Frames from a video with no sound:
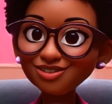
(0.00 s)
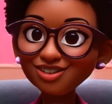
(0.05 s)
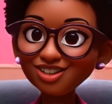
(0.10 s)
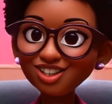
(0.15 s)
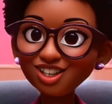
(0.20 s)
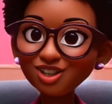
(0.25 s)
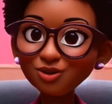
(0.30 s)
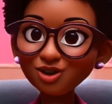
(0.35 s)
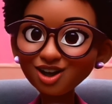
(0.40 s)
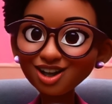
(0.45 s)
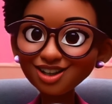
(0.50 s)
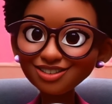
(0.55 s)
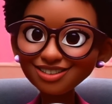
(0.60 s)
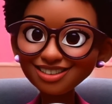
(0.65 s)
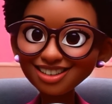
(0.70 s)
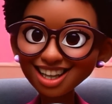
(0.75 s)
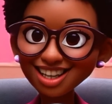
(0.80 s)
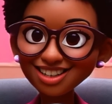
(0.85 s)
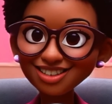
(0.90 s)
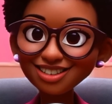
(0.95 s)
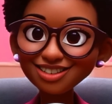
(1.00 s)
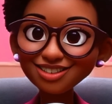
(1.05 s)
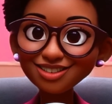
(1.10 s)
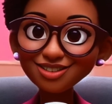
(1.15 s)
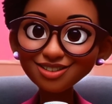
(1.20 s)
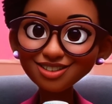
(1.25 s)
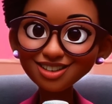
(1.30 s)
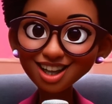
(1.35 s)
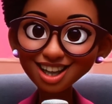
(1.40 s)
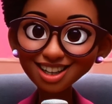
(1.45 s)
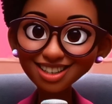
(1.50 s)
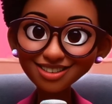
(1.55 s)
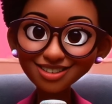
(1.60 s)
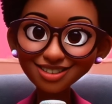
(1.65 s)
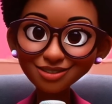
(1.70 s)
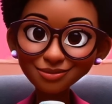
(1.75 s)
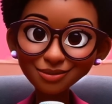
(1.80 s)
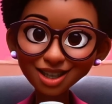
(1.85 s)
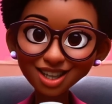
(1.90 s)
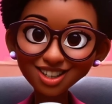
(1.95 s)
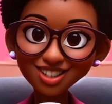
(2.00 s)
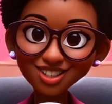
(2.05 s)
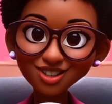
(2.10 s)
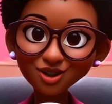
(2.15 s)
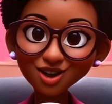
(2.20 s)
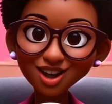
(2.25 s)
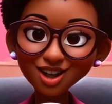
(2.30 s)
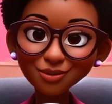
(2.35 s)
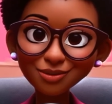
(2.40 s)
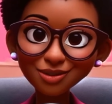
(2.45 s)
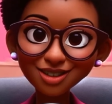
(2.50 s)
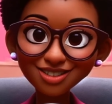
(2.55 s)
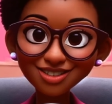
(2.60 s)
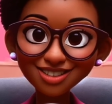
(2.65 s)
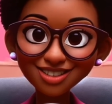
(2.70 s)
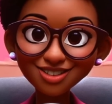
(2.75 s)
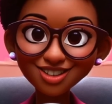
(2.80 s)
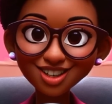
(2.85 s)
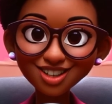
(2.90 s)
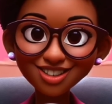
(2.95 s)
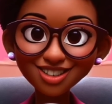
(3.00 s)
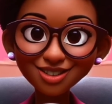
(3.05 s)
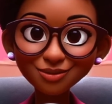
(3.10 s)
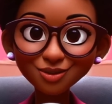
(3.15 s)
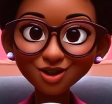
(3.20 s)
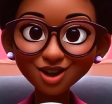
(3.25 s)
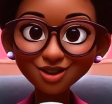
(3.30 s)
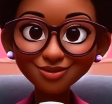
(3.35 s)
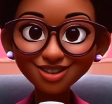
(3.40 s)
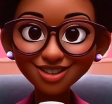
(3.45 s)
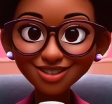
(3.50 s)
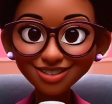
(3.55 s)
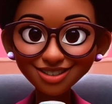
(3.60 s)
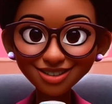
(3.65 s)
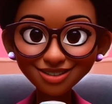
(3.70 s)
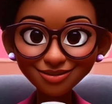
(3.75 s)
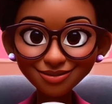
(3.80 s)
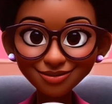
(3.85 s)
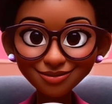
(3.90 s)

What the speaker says: She works late into the night to make sure her business earns a profit.